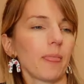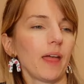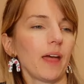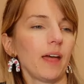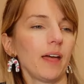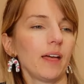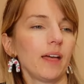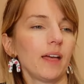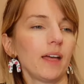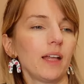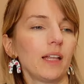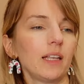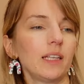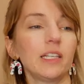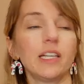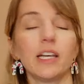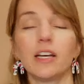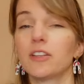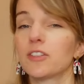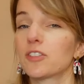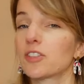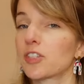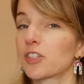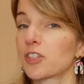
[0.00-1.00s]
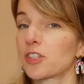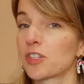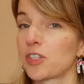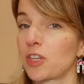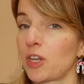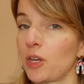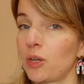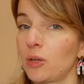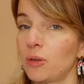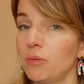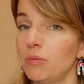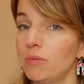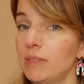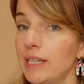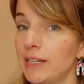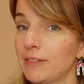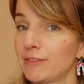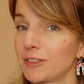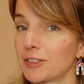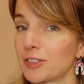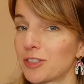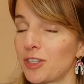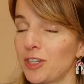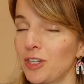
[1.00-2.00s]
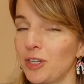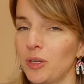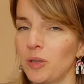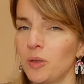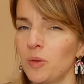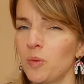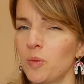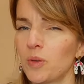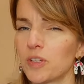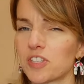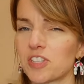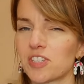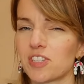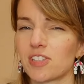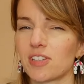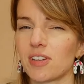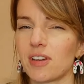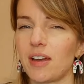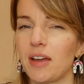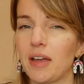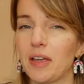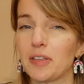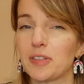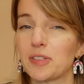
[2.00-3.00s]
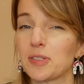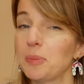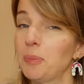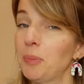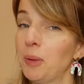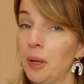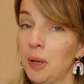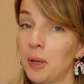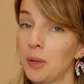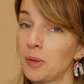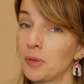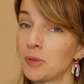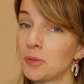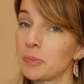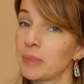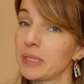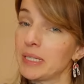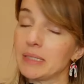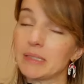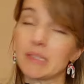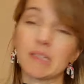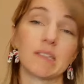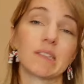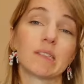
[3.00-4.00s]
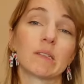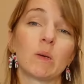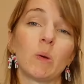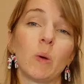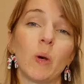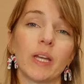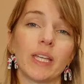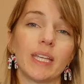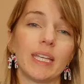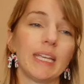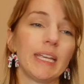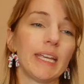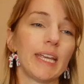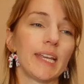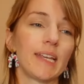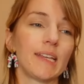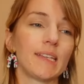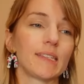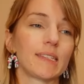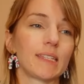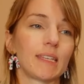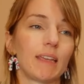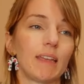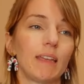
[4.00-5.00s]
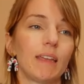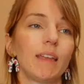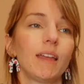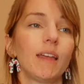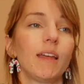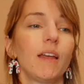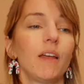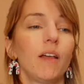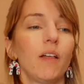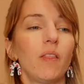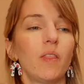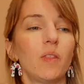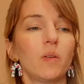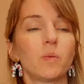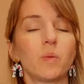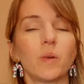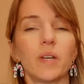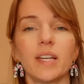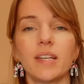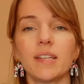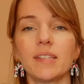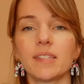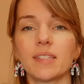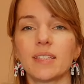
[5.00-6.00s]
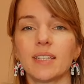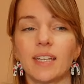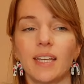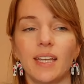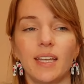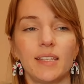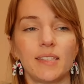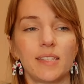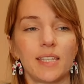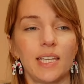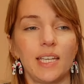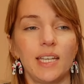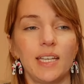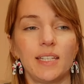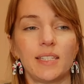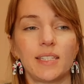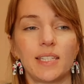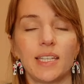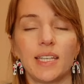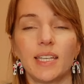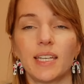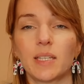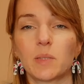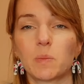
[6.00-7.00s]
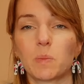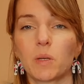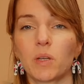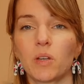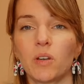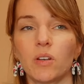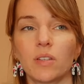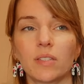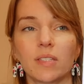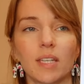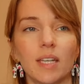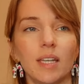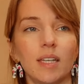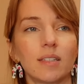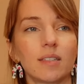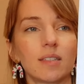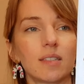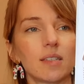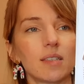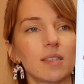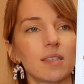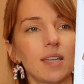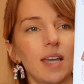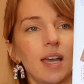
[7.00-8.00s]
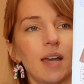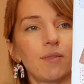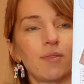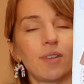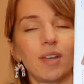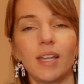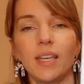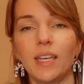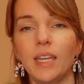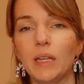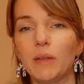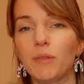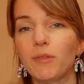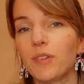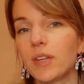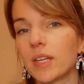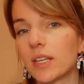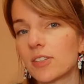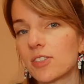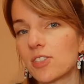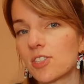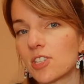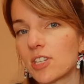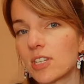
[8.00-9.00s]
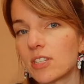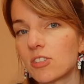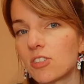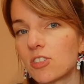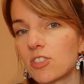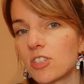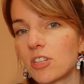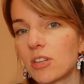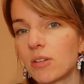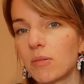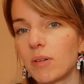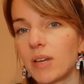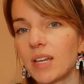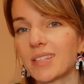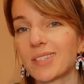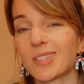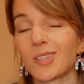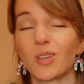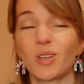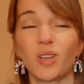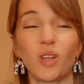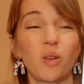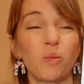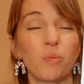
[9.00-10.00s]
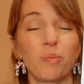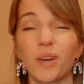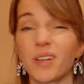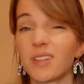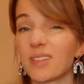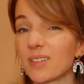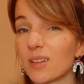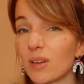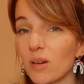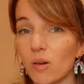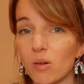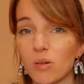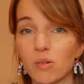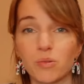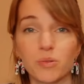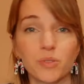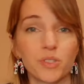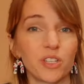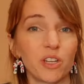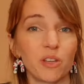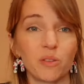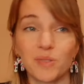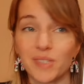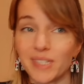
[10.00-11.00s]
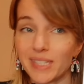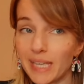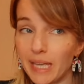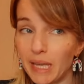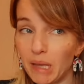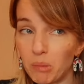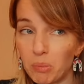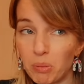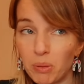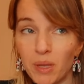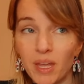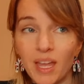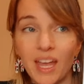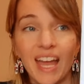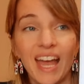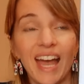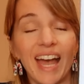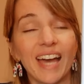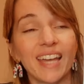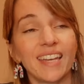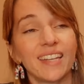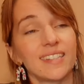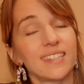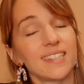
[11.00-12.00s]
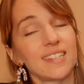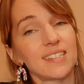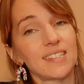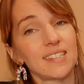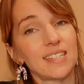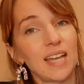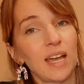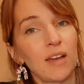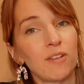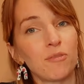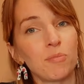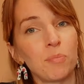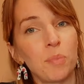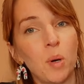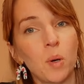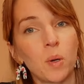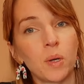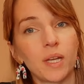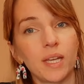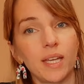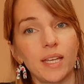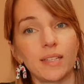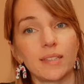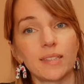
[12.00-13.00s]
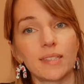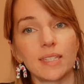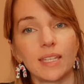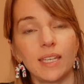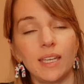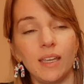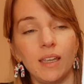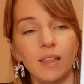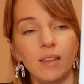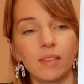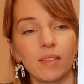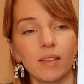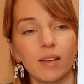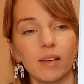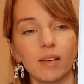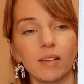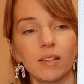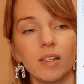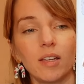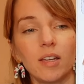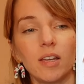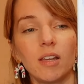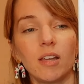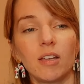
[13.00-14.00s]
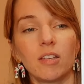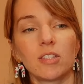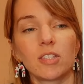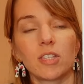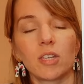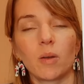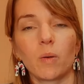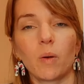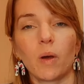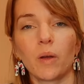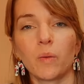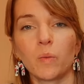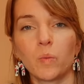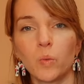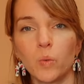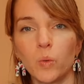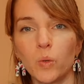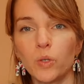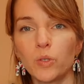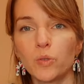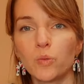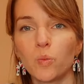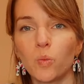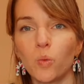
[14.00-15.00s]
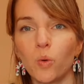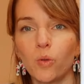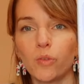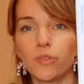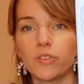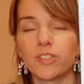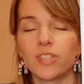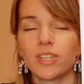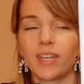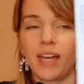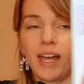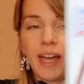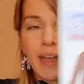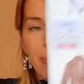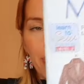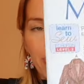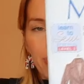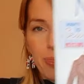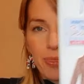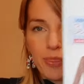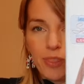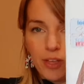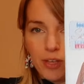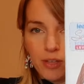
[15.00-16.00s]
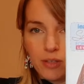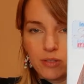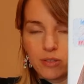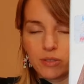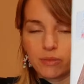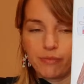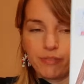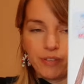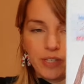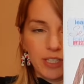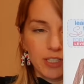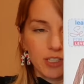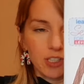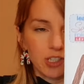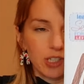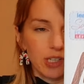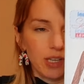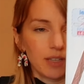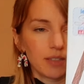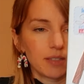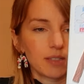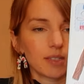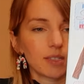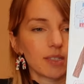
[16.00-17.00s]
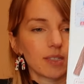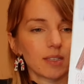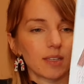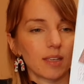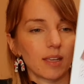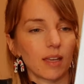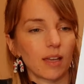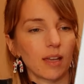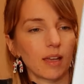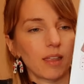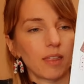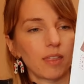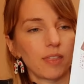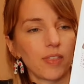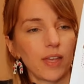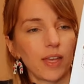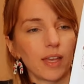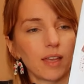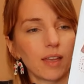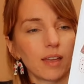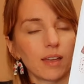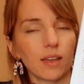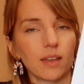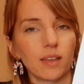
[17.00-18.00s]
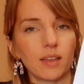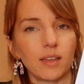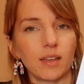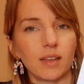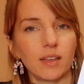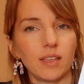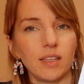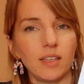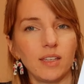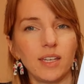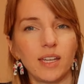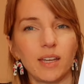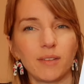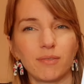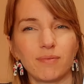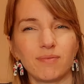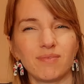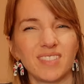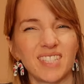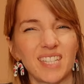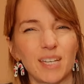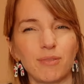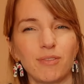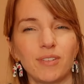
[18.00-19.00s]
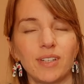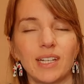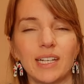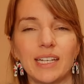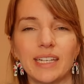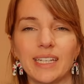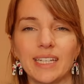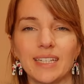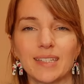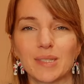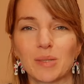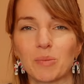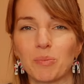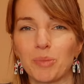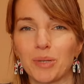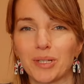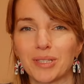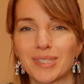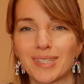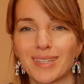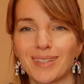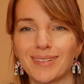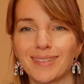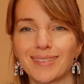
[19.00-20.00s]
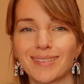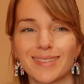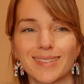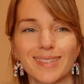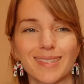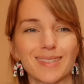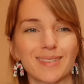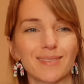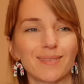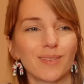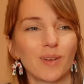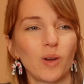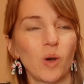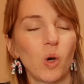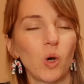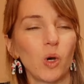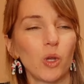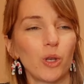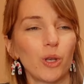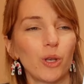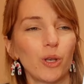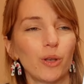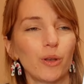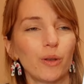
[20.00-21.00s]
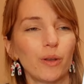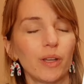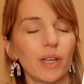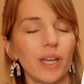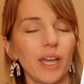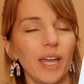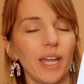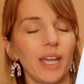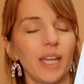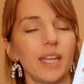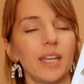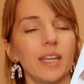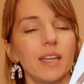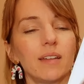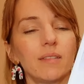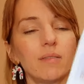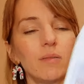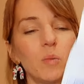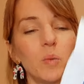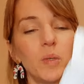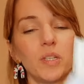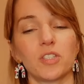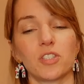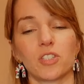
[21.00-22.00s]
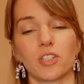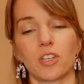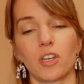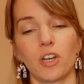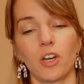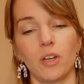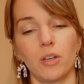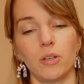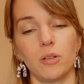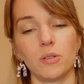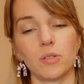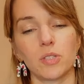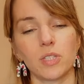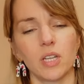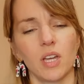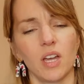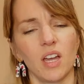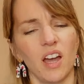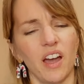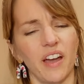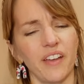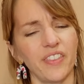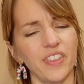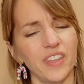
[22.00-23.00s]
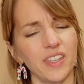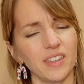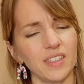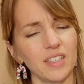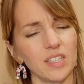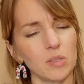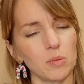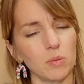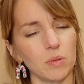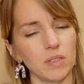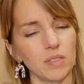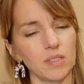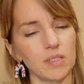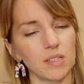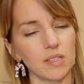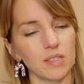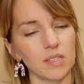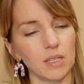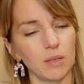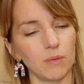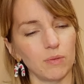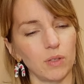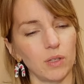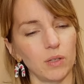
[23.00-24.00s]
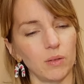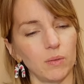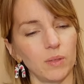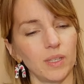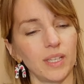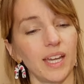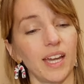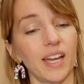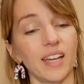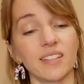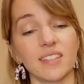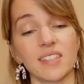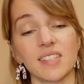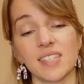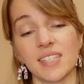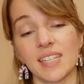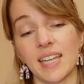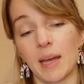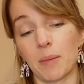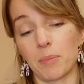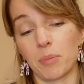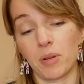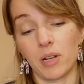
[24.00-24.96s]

Learn to Sew level 2, which I suppose means it's quite easy. The reason it is easy is because it doesn't have any fixtures to it, so no buttonholes, no zip, and it doesn't have pockets either. So I would want to add those features. I think you definitely need some buttons on a winter coat. I think this one does give you, yeah, it's snap